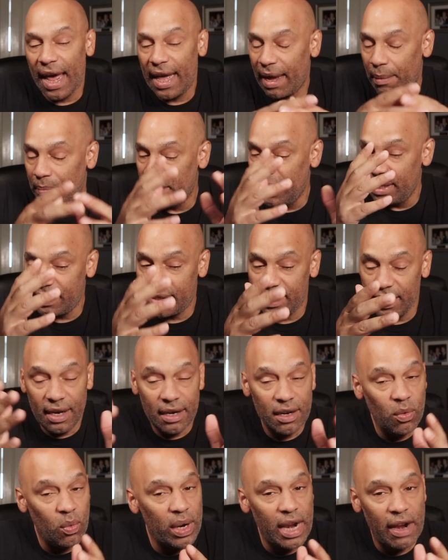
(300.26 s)
I, I'm
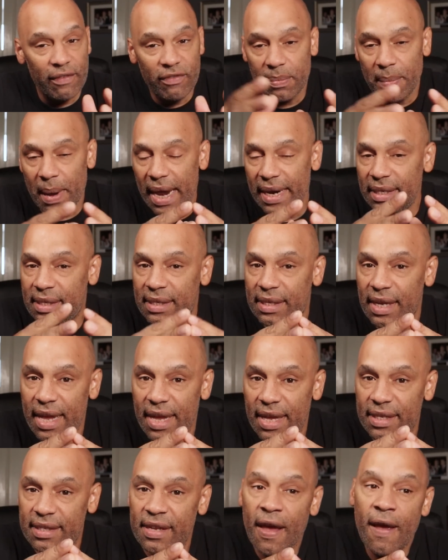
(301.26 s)
listening to what everybody
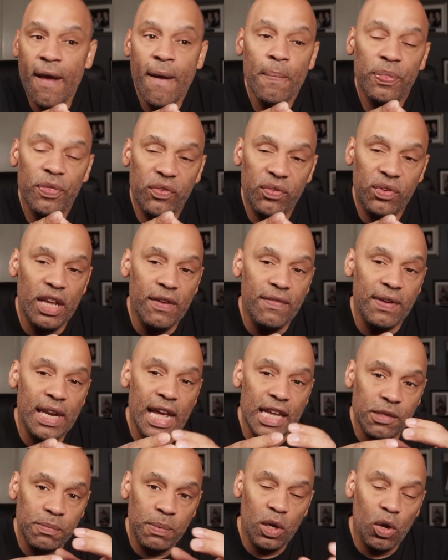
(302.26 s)
says. Stephen
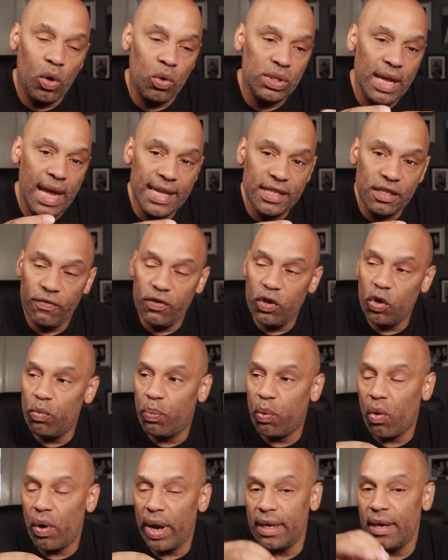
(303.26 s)
Espinoza has a
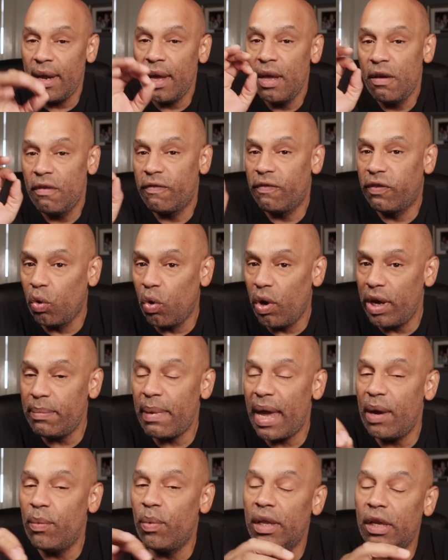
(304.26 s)
viewpoint. Floyd
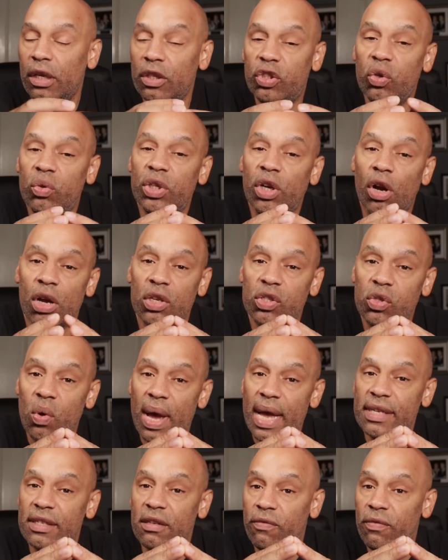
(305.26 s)
Mayweather Junior also
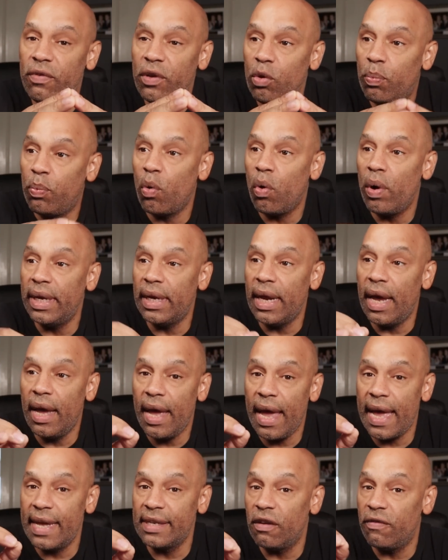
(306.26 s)
has a viewpoint,
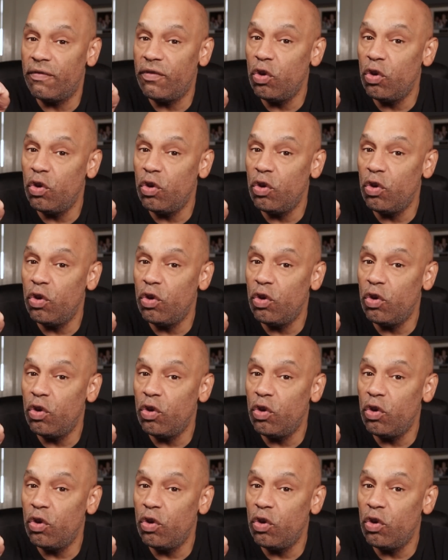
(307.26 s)
has a